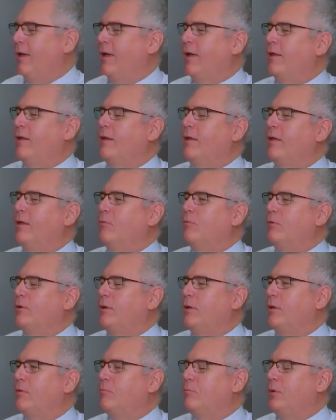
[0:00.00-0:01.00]
And it
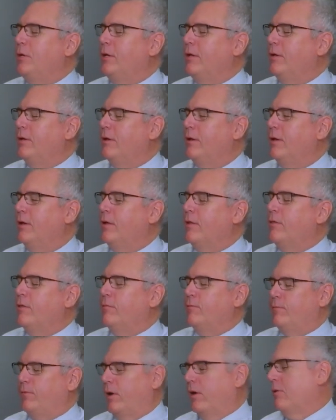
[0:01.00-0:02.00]
would have been the
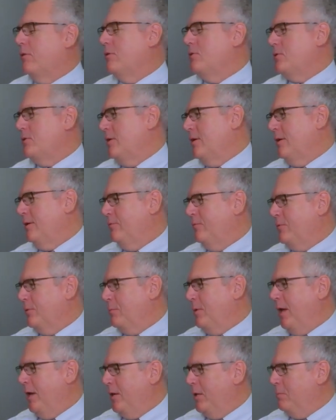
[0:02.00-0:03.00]
farthest thing
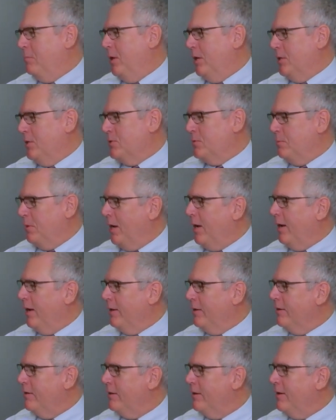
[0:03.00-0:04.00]
from anybody's
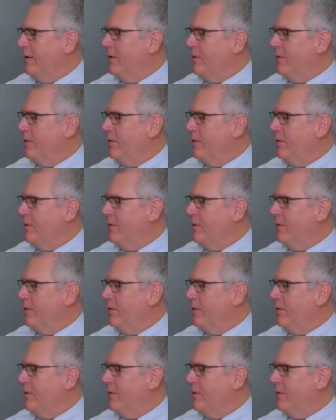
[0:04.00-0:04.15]
mind